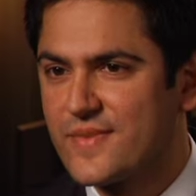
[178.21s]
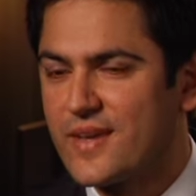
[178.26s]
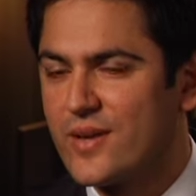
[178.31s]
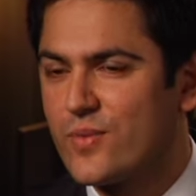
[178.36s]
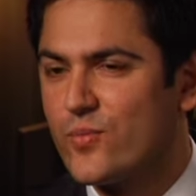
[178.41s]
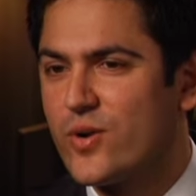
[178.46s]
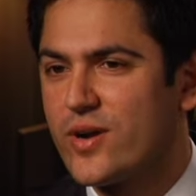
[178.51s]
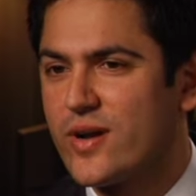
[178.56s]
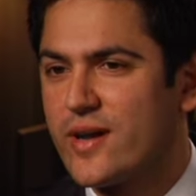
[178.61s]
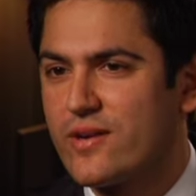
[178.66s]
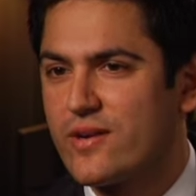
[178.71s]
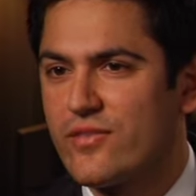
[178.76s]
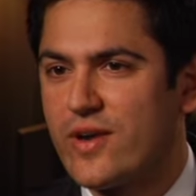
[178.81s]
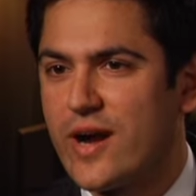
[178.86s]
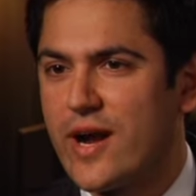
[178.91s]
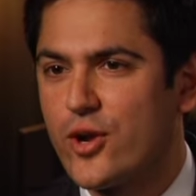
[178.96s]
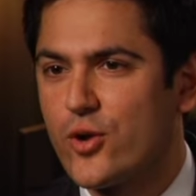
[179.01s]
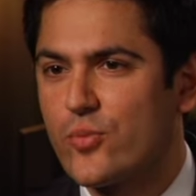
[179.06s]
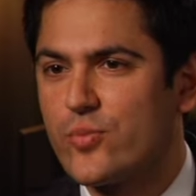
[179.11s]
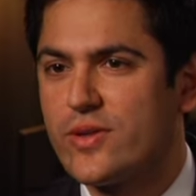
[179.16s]
And what kind of
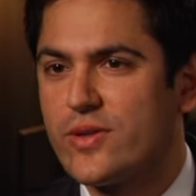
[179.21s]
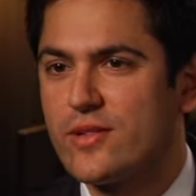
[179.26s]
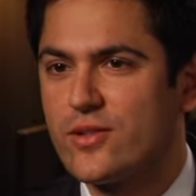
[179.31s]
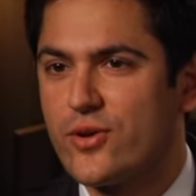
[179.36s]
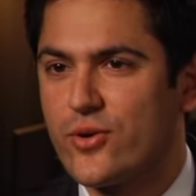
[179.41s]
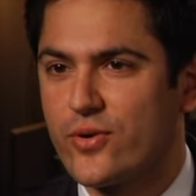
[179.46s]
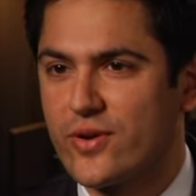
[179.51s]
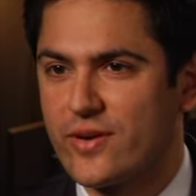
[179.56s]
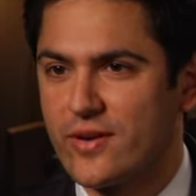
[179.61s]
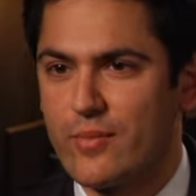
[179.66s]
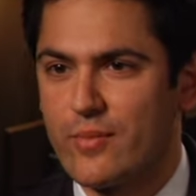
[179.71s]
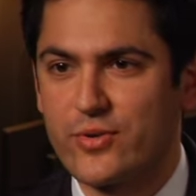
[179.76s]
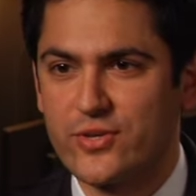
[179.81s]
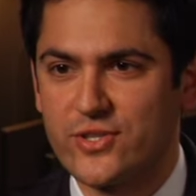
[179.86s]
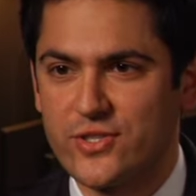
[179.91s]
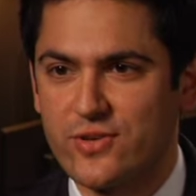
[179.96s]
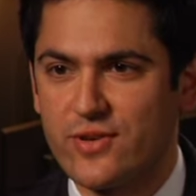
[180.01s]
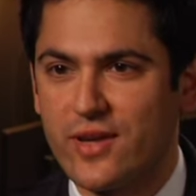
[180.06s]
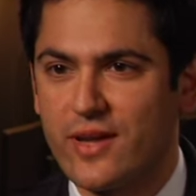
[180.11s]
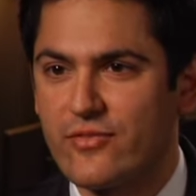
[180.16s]
IOP lowering numbers
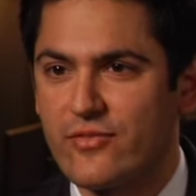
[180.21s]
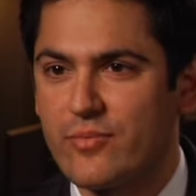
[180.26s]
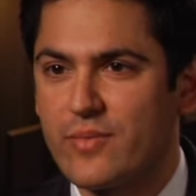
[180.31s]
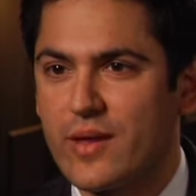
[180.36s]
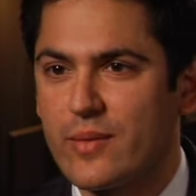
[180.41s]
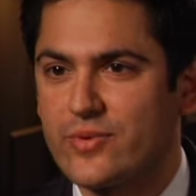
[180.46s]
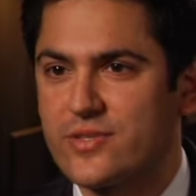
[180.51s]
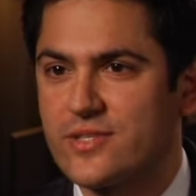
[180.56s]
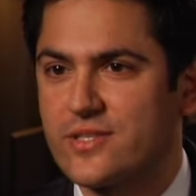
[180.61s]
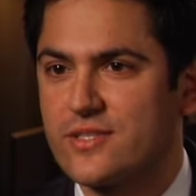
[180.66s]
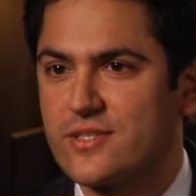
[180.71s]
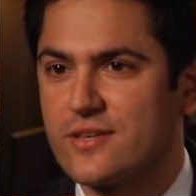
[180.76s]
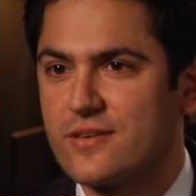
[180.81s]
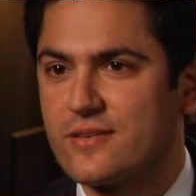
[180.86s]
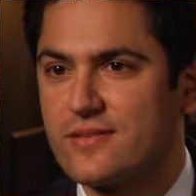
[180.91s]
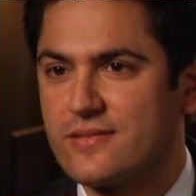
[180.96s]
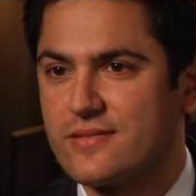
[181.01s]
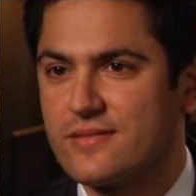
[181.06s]
do you get from that procedure?